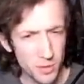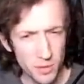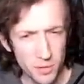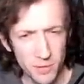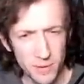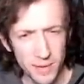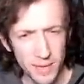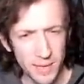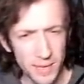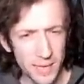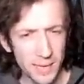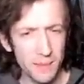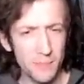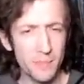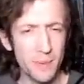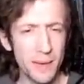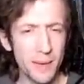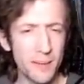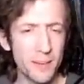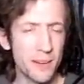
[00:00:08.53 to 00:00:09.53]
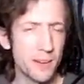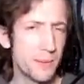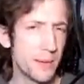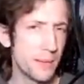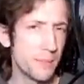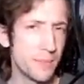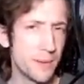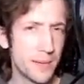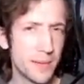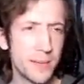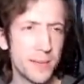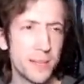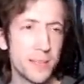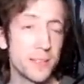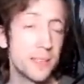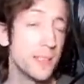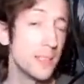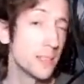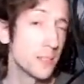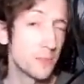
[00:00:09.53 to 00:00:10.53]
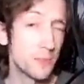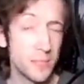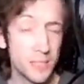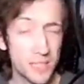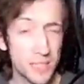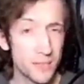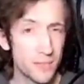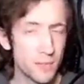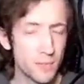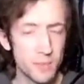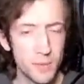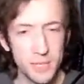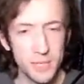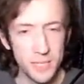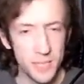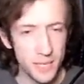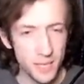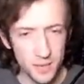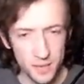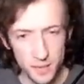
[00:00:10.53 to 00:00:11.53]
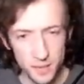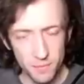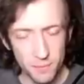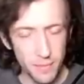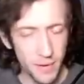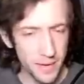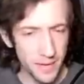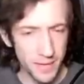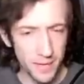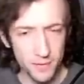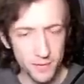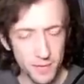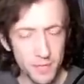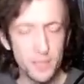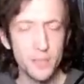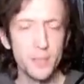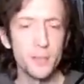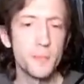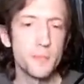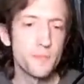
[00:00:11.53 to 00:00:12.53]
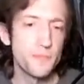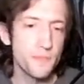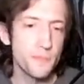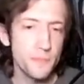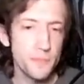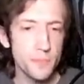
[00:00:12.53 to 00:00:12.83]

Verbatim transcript: already back when I made my season 27 PTR meta video,